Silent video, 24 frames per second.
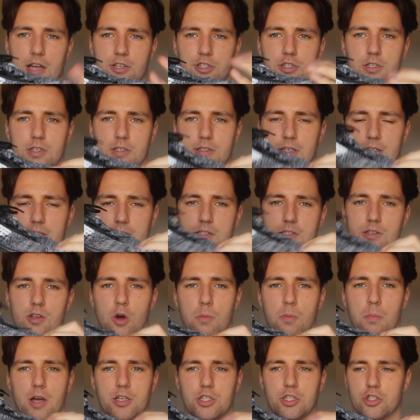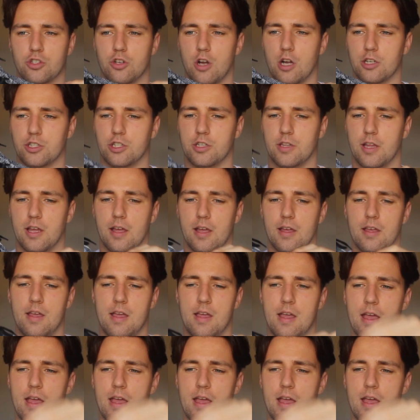As you can see, there's not much structure there,